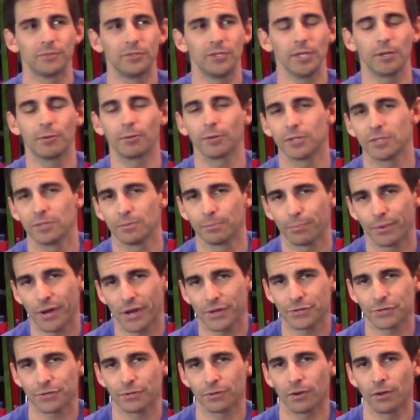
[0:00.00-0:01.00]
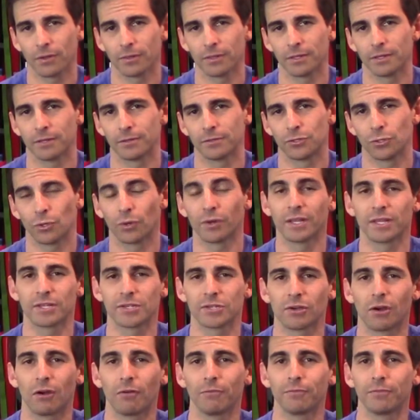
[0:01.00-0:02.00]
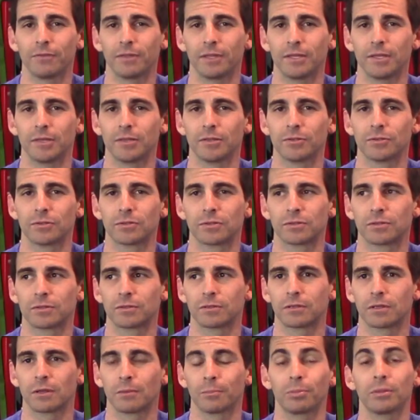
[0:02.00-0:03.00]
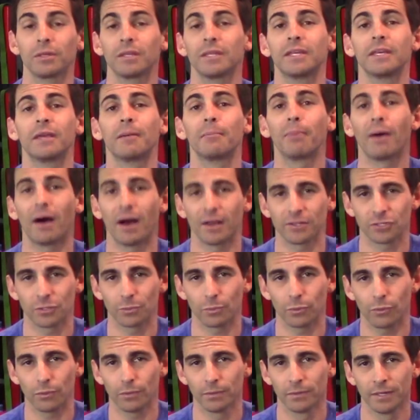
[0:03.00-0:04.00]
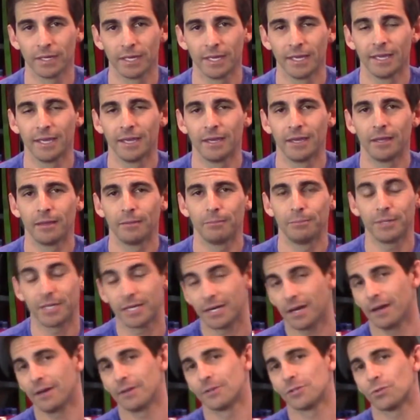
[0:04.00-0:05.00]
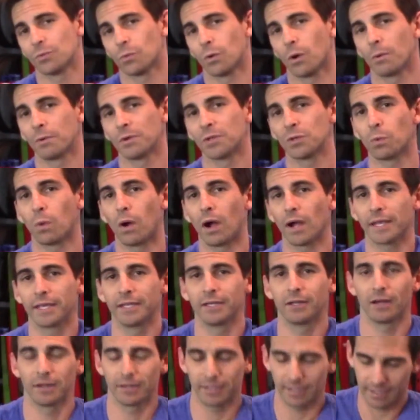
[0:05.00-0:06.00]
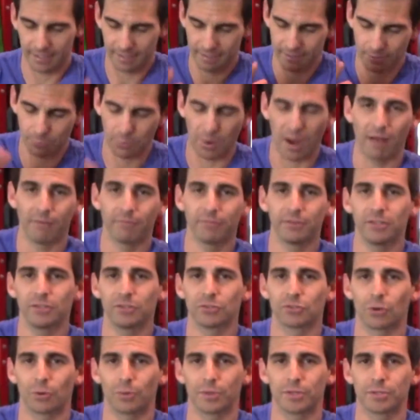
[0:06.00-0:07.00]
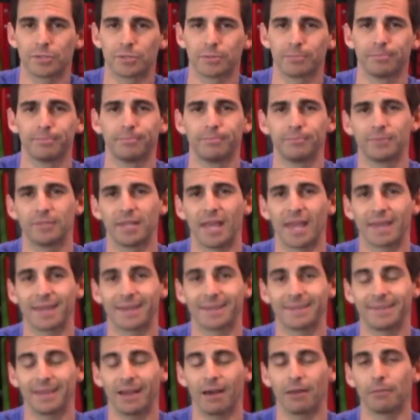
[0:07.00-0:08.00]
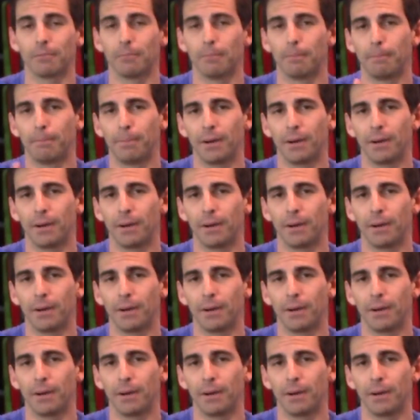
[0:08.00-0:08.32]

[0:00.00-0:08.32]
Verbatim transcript: decreasing pressure on the joint itself is completely impossible because we're always walking on it and gravity is always taking it down.